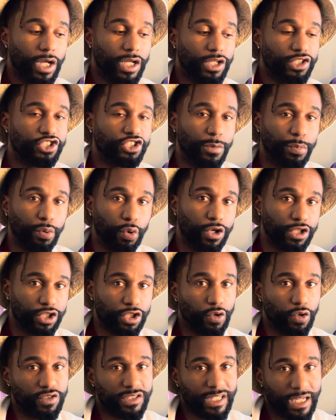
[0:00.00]
support
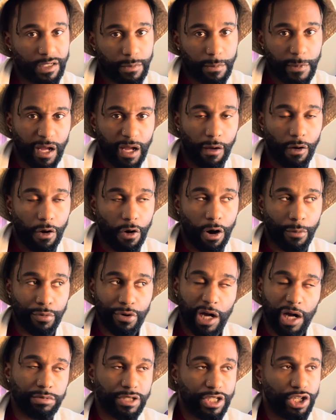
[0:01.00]
those that are
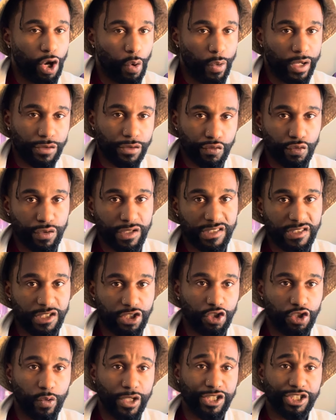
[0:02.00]
probably going through the
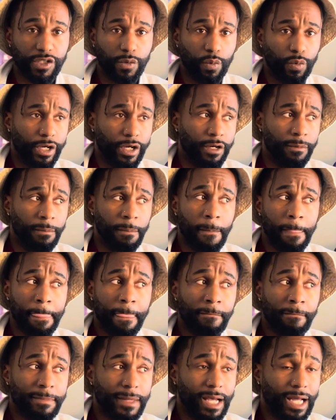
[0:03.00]
situation where
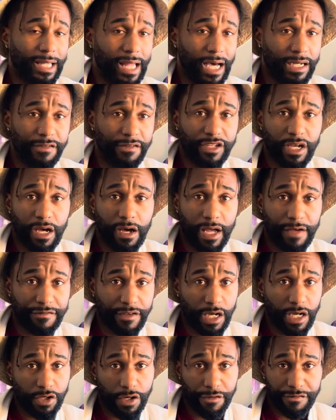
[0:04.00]
a lot of y'all have
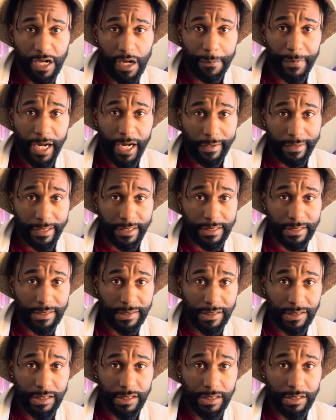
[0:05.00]
cut off your parents.
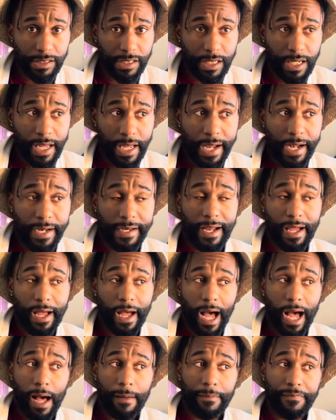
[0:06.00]
Now,
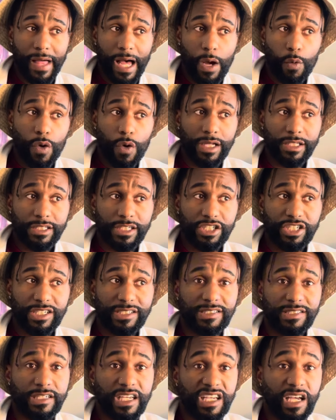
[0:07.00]
I'm not one to
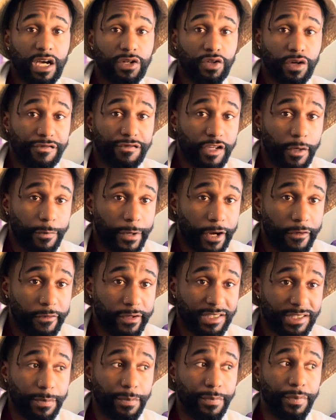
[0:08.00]
just say cut off your
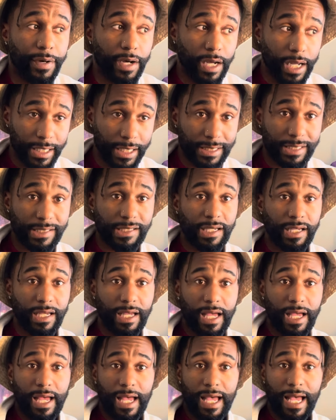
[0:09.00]
parents, but
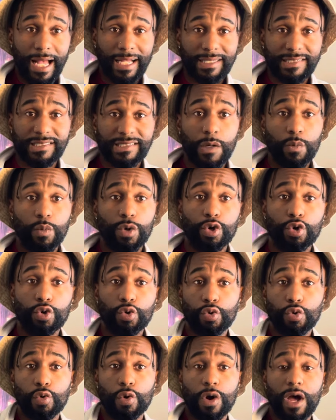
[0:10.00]
as someone
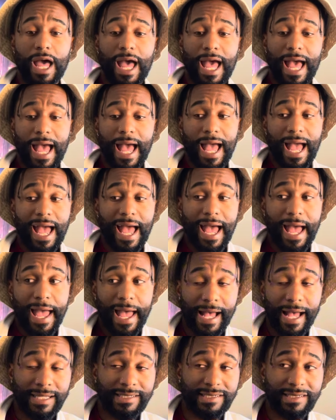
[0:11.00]
who
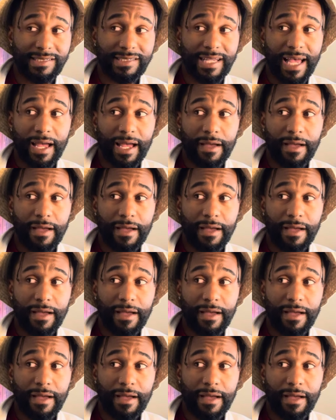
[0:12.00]
has